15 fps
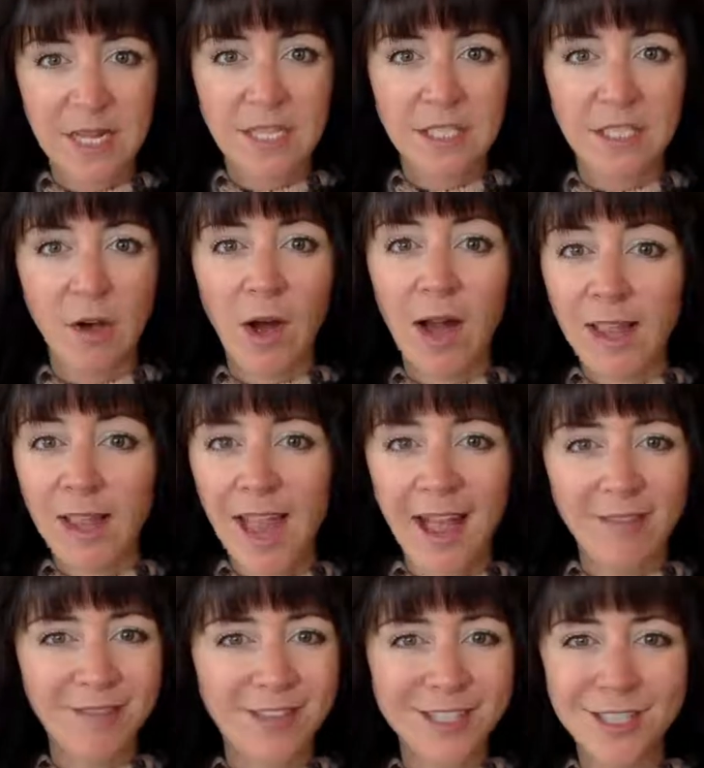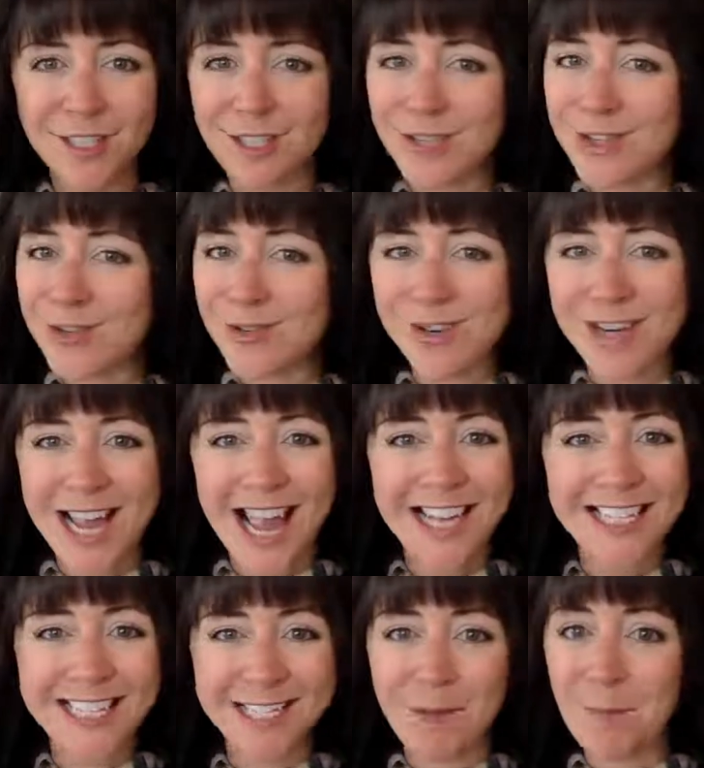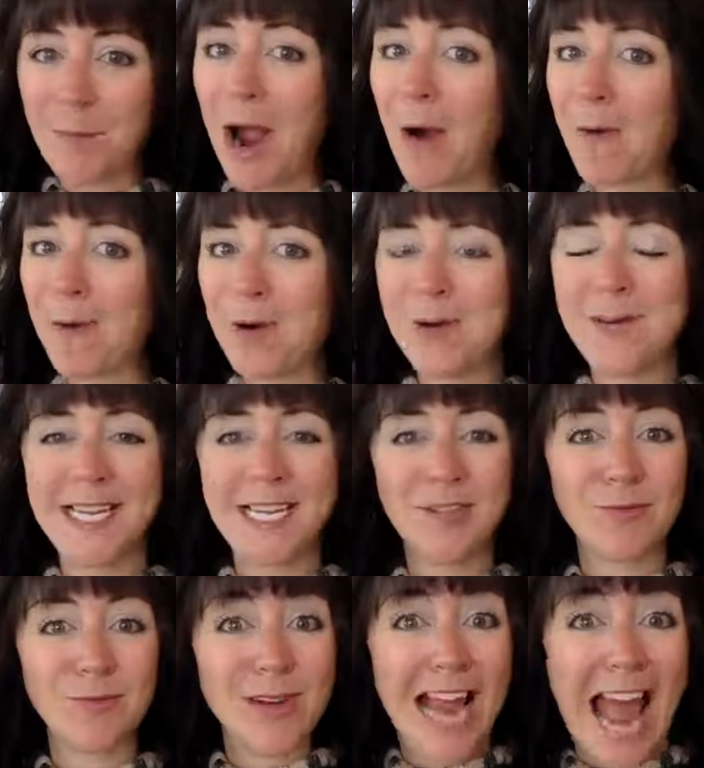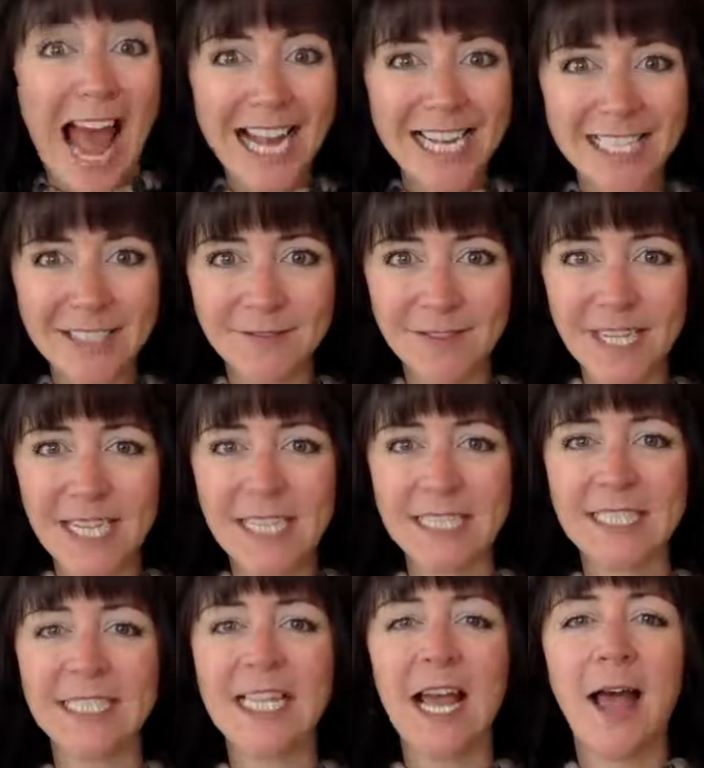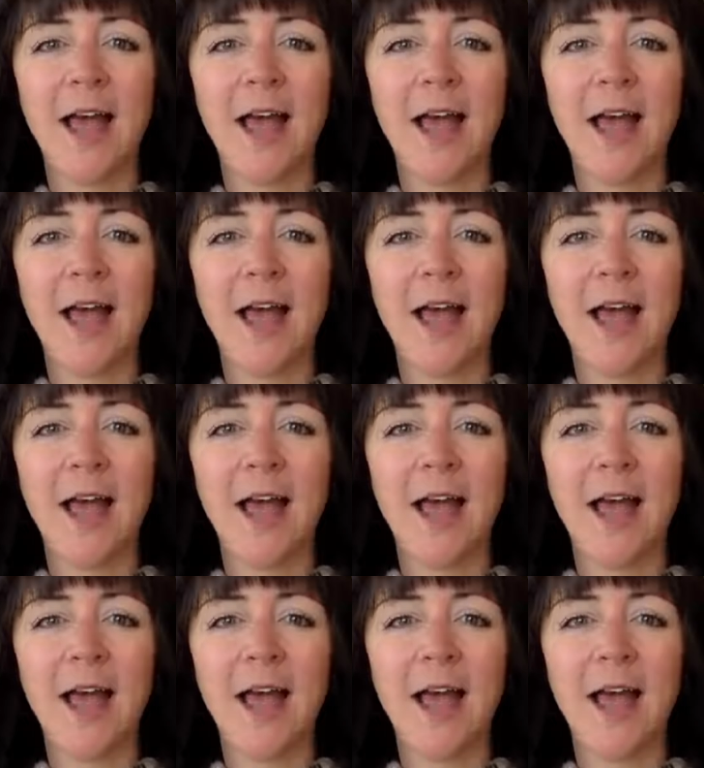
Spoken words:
So again, this is going to create disempowerment, reactiveness.